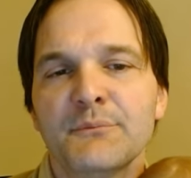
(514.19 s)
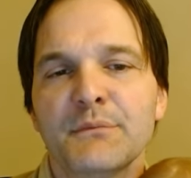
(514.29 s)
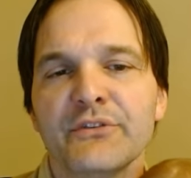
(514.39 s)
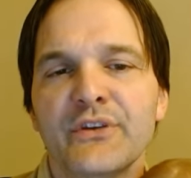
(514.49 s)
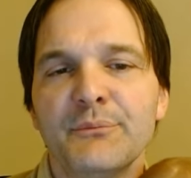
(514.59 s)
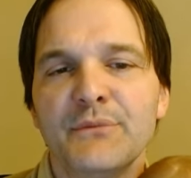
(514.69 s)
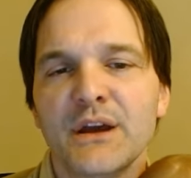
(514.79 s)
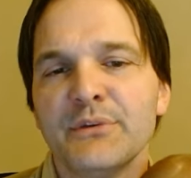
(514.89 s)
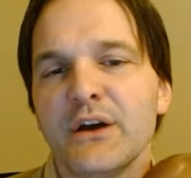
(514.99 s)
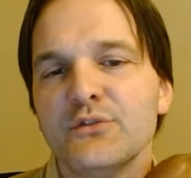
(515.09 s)
but
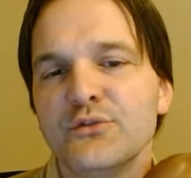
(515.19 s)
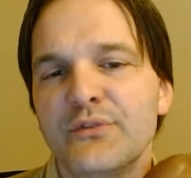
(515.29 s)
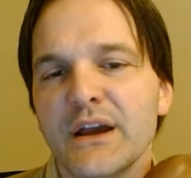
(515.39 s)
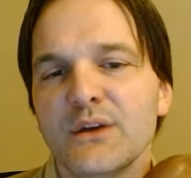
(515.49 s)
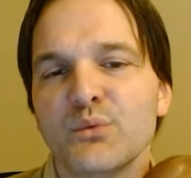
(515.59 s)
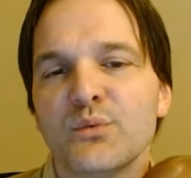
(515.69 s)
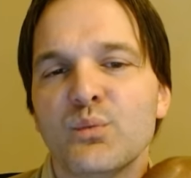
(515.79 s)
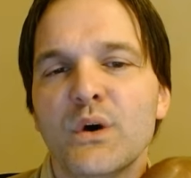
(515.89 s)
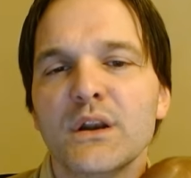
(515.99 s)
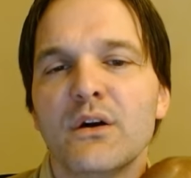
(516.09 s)
sometimes how to fight with
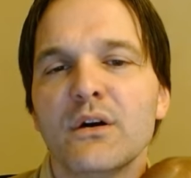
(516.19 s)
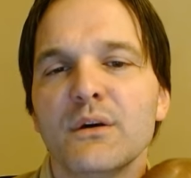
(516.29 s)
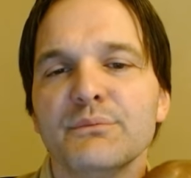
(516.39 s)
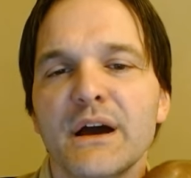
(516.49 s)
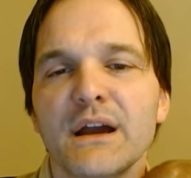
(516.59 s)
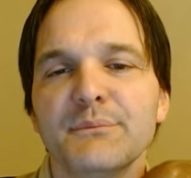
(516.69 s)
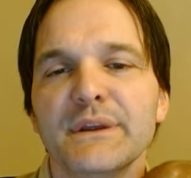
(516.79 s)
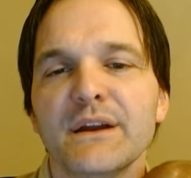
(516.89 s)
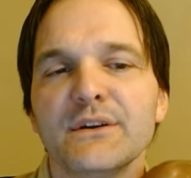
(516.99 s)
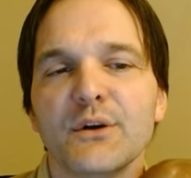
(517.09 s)
one arm tied
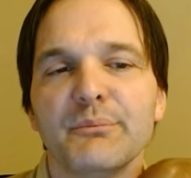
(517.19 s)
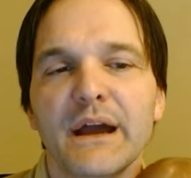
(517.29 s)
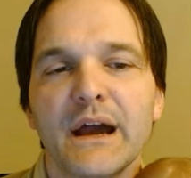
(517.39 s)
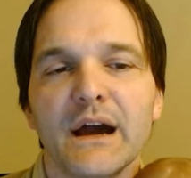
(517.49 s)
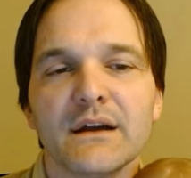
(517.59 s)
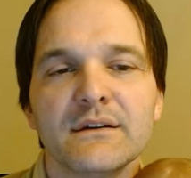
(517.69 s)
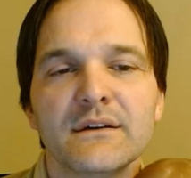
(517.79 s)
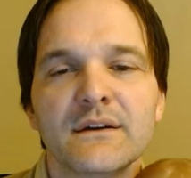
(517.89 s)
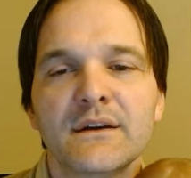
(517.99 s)
behind our back,